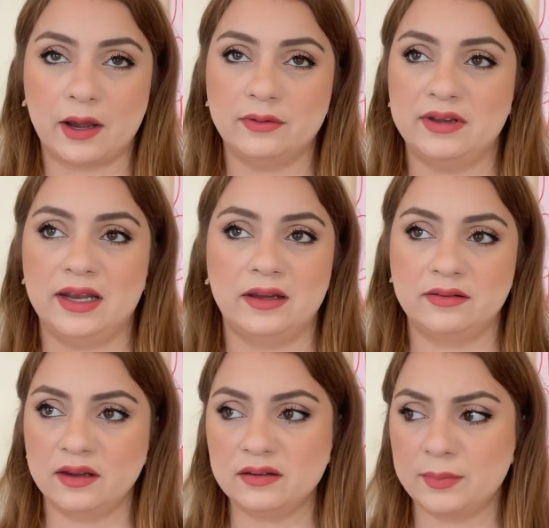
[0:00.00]
I would say like
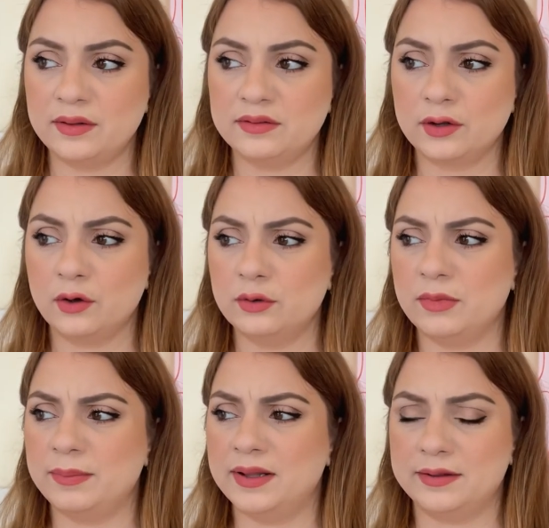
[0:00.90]
six months ago,
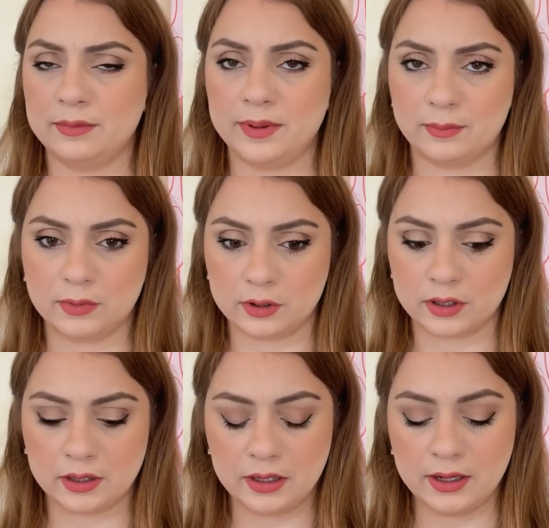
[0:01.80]
maybe a little bit
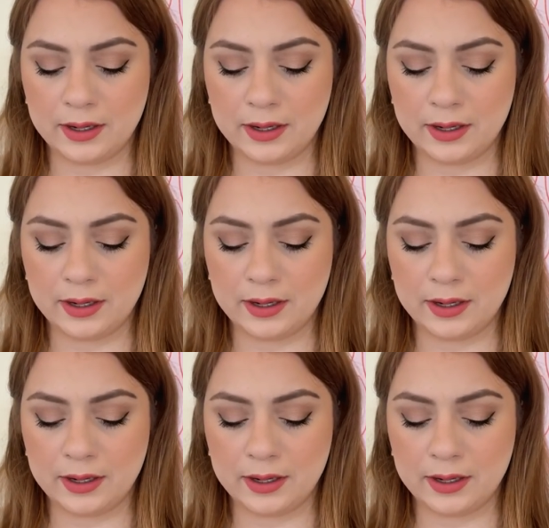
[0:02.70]
more,